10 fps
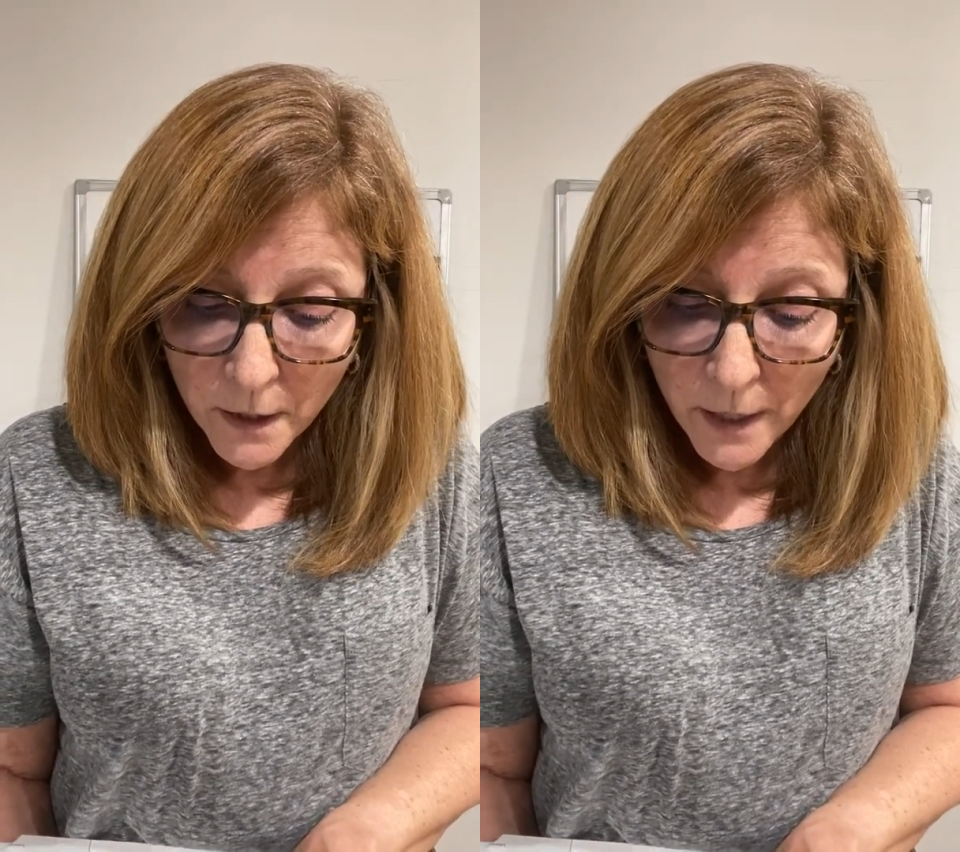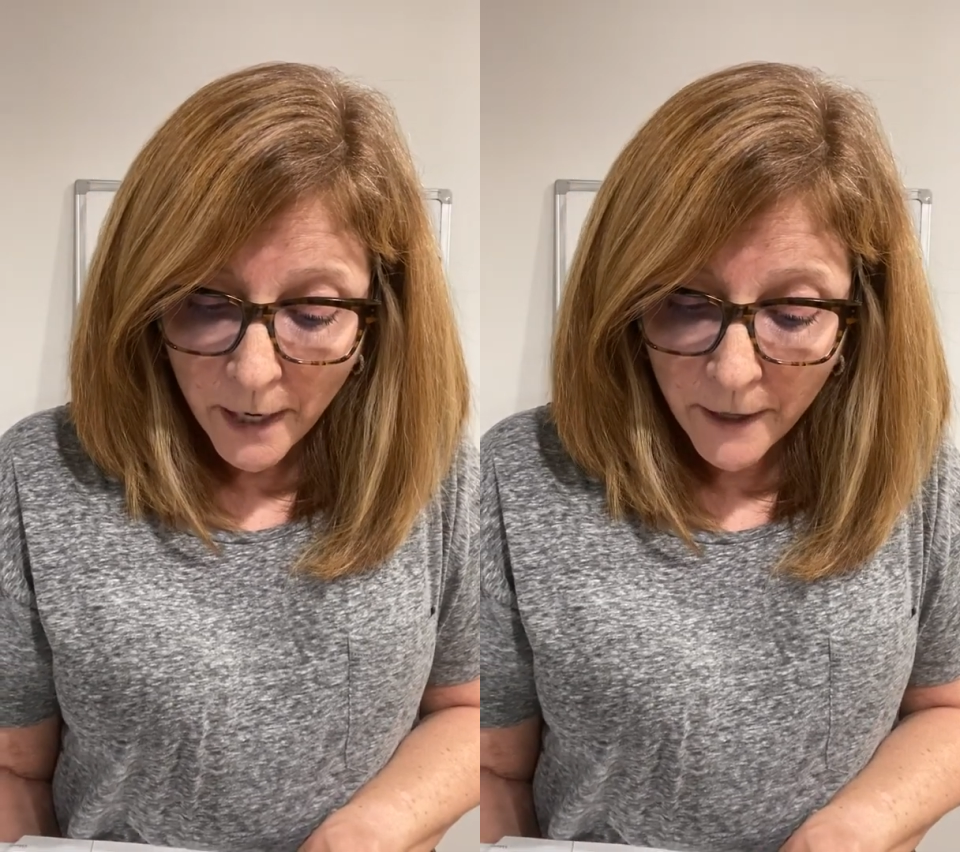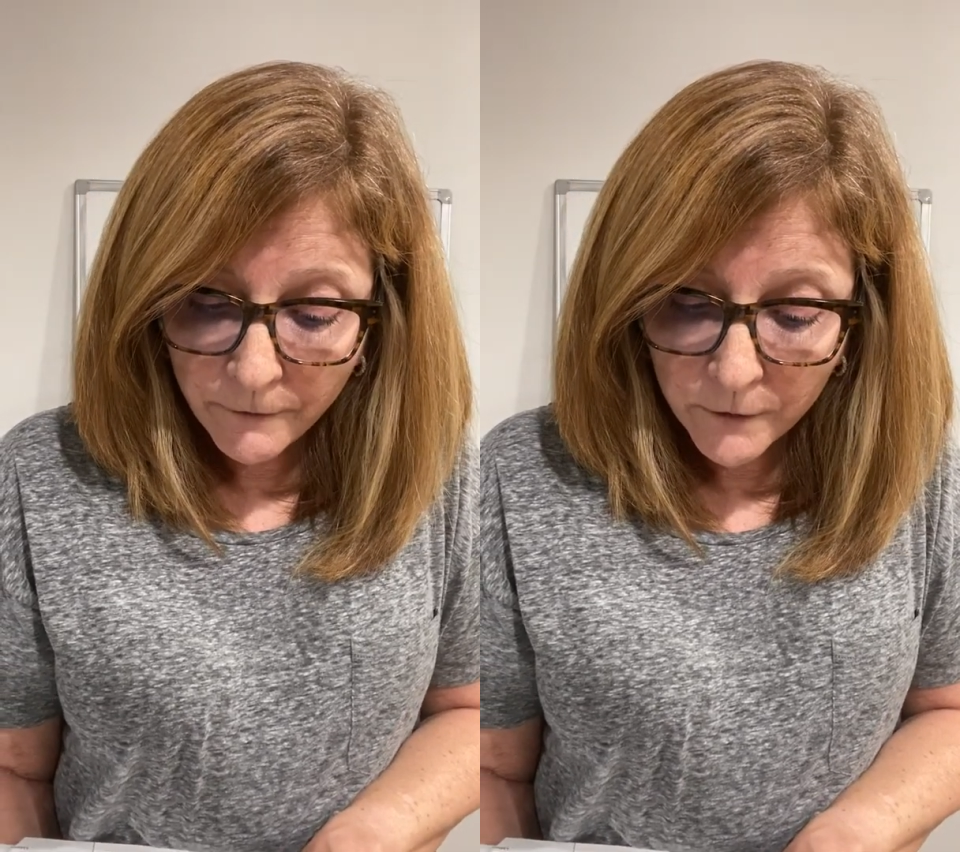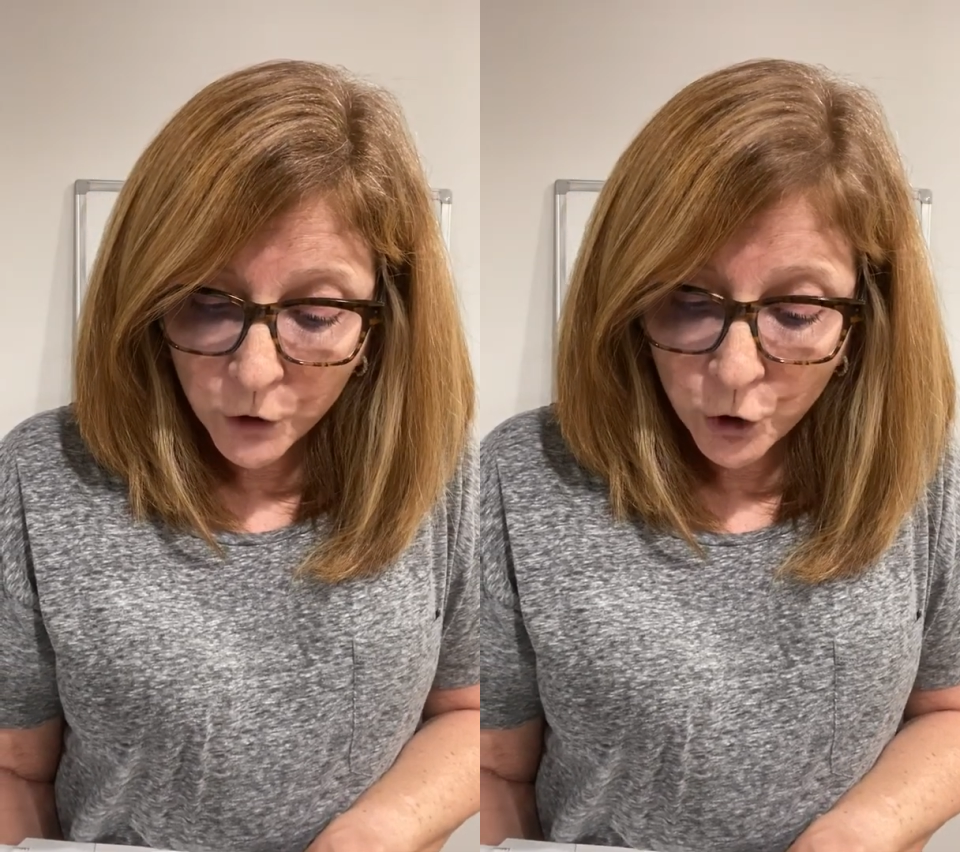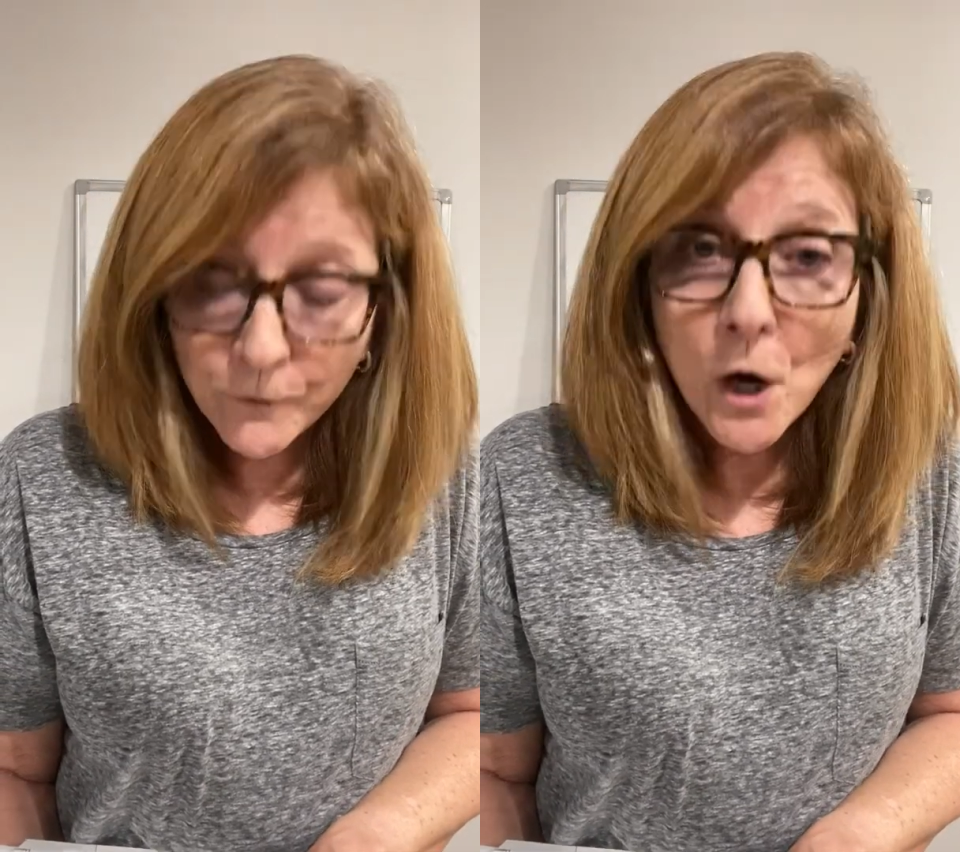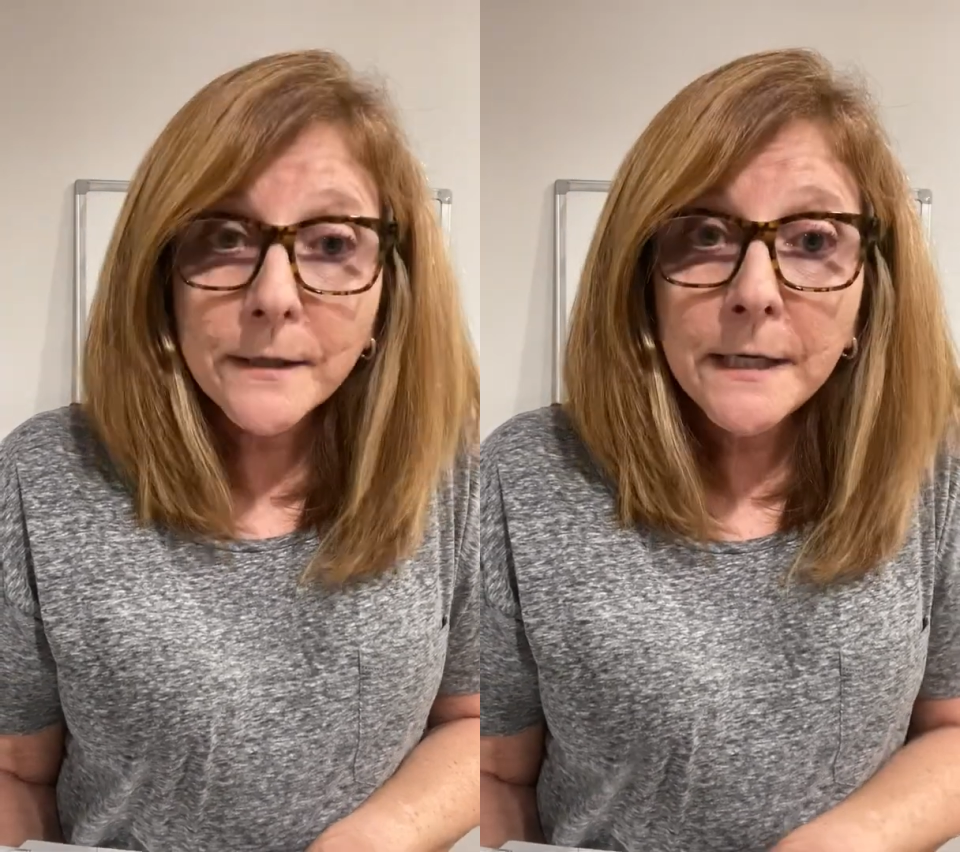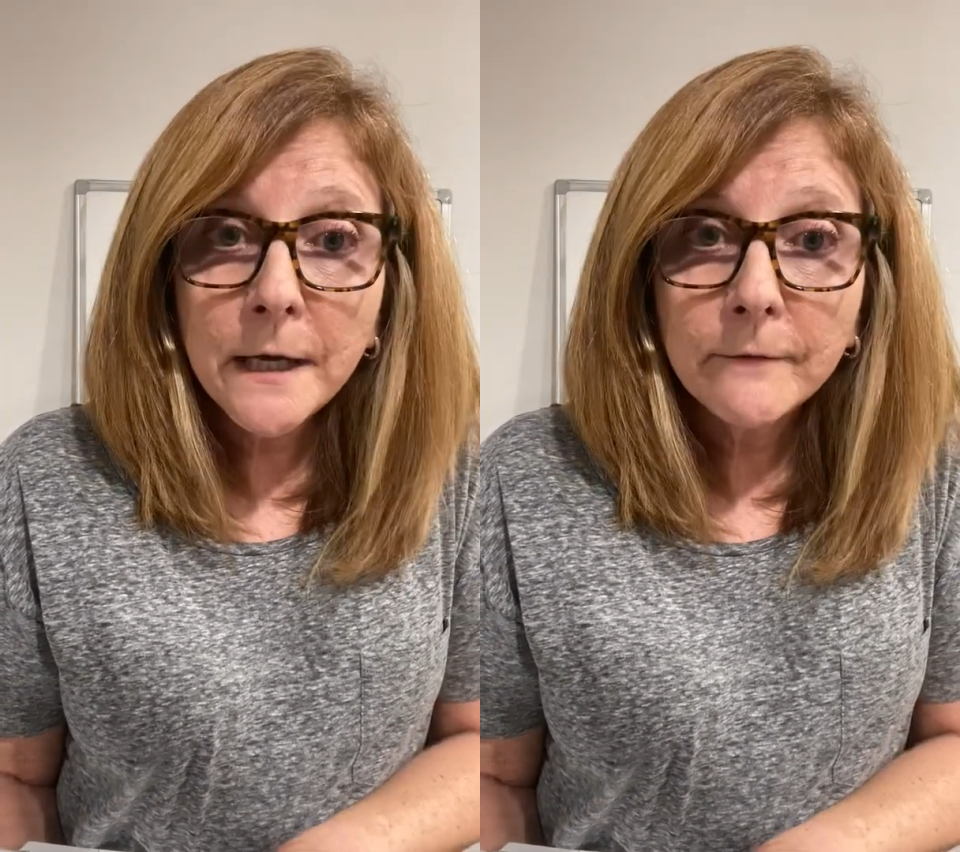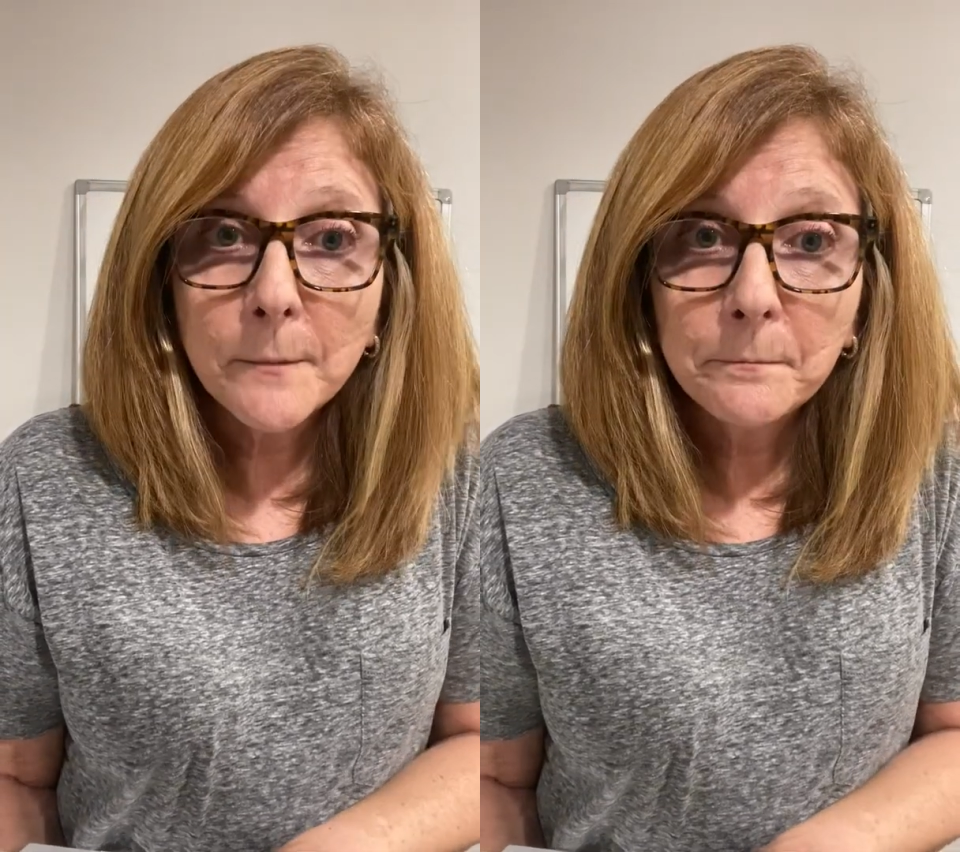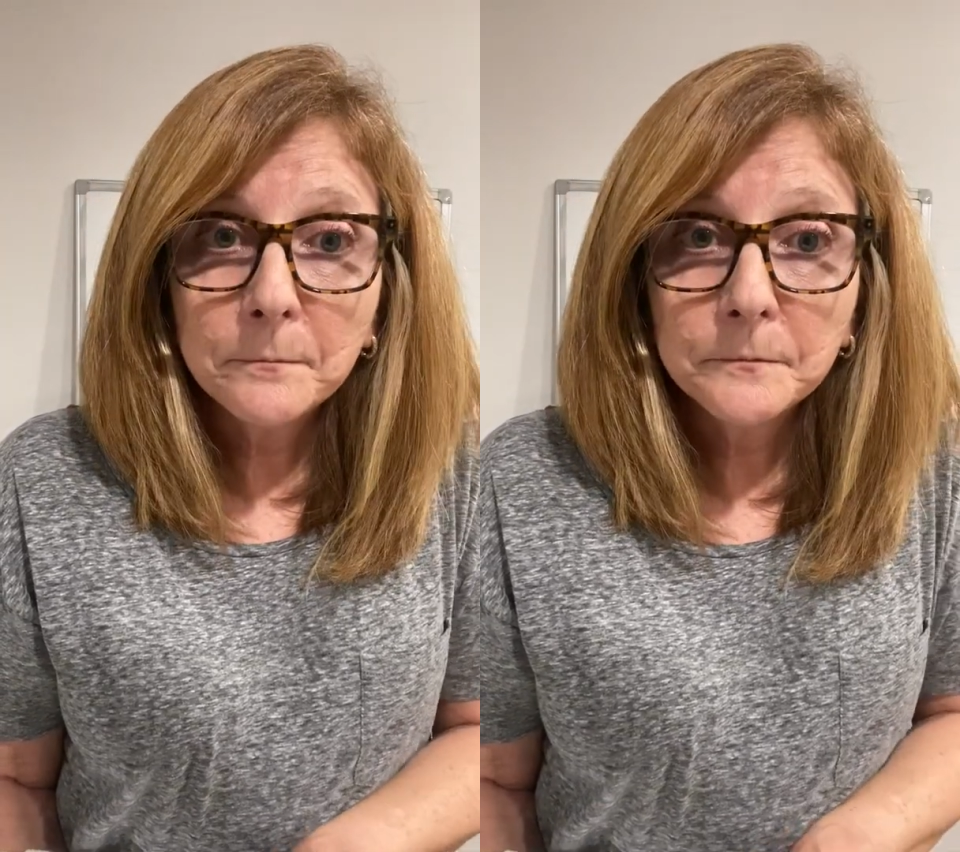And you've got 10 of them.